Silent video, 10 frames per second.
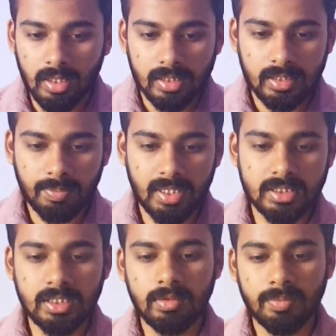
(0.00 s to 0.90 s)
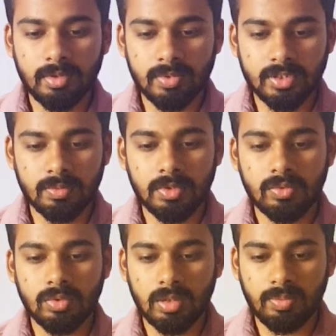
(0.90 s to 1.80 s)
The partial vapor pressure of the
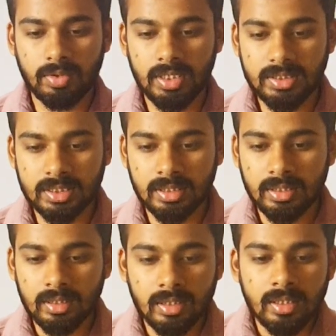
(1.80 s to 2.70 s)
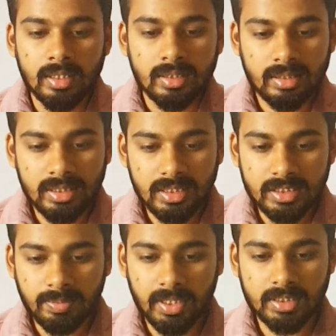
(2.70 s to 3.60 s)
two components, these
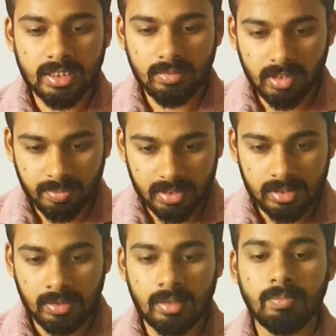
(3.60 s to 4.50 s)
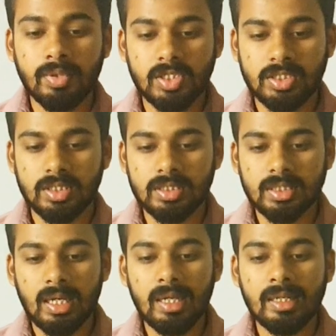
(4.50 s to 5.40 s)
partial vapor pressures
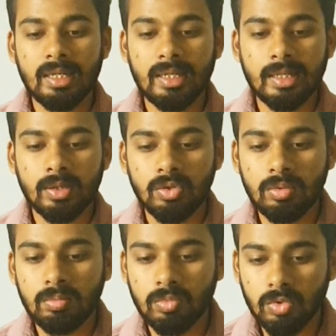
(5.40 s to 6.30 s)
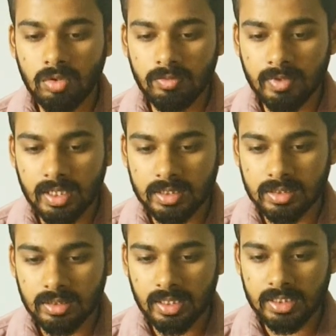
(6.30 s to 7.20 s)
are related to mole
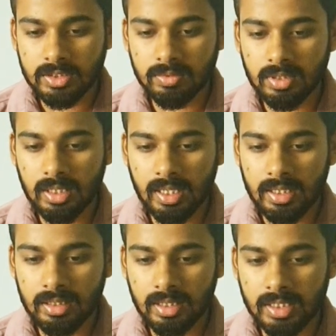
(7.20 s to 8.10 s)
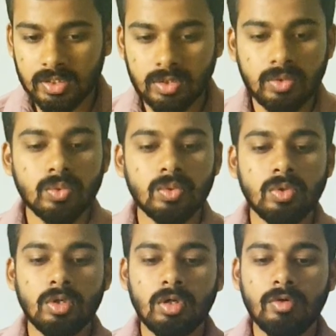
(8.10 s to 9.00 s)
fraction x1 and x2
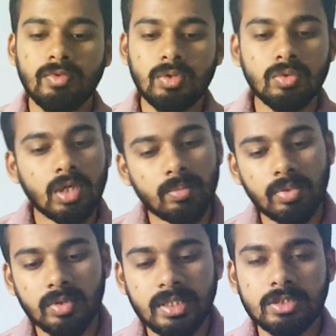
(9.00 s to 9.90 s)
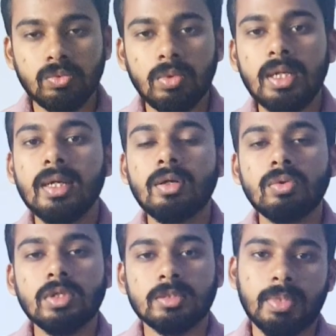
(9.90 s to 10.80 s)
of the two components 1 and
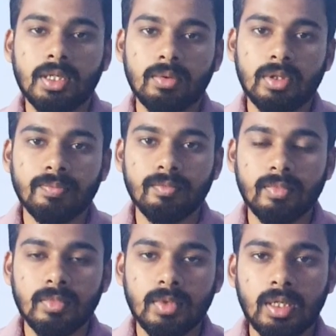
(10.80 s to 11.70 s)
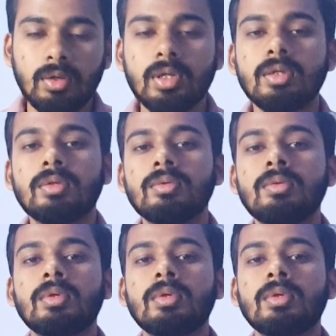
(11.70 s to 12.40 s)
2 respectively. According to